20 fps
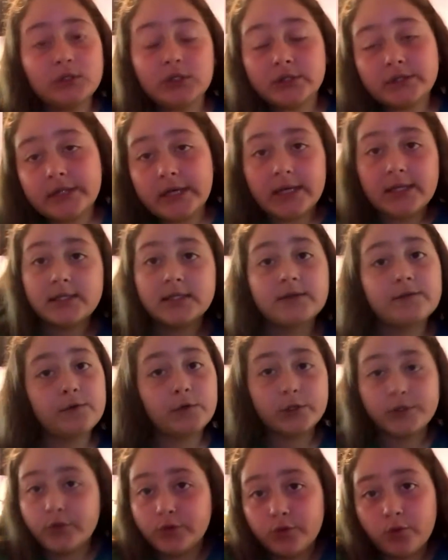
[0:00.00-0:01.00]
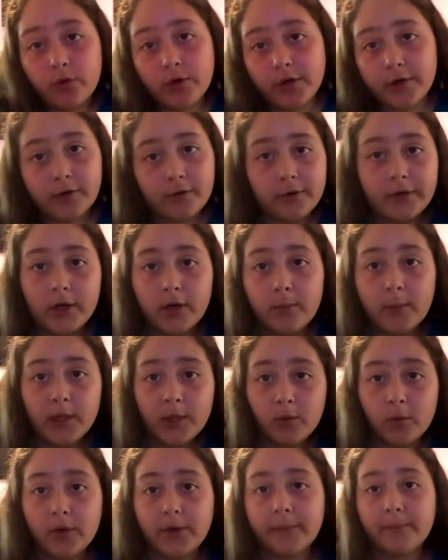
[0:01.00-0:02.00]
just ask for a tutorial and I'll
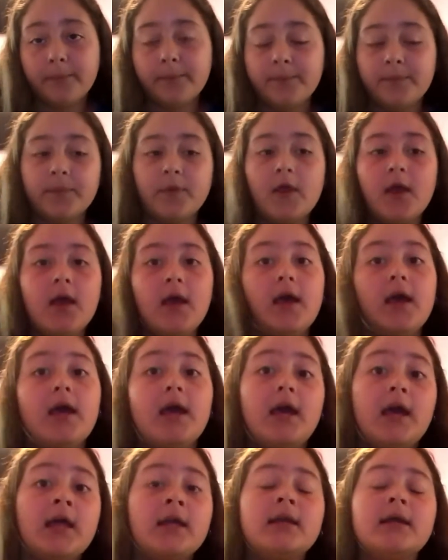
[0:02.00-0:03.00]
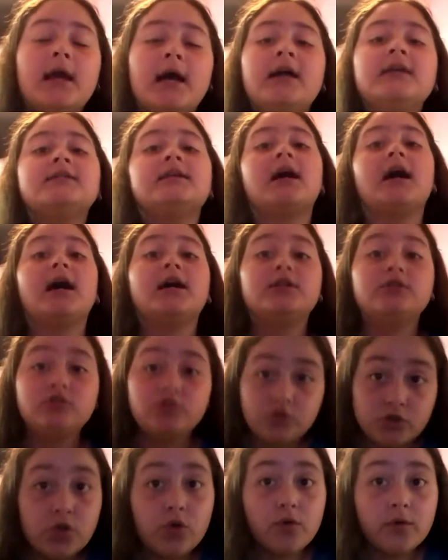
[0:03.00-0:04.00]
make one. And guys, I
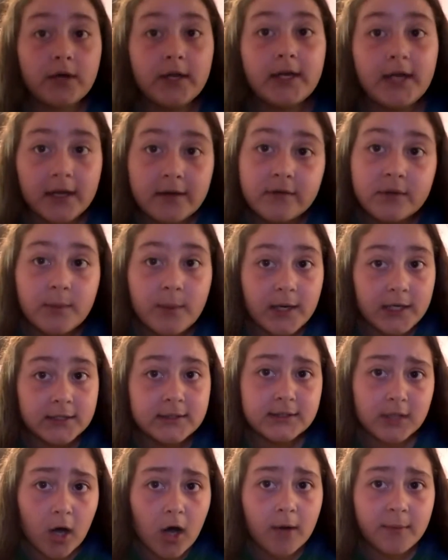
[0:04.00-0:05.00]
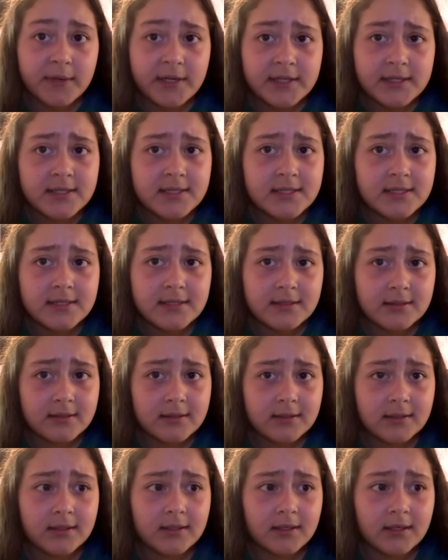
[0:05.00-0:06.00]
do read everybody's comments,
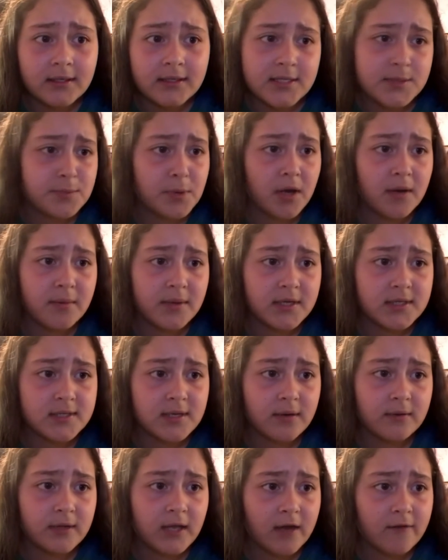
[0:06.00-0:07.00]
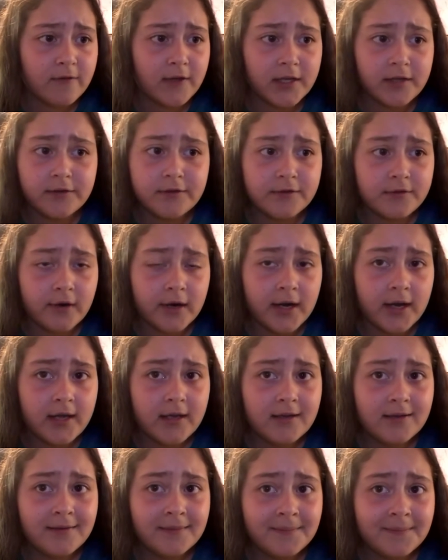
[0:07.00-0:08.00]
and that's probably because I only have like
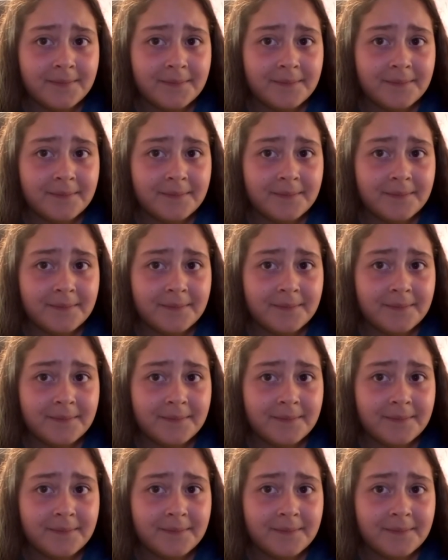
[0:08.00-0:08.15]
one.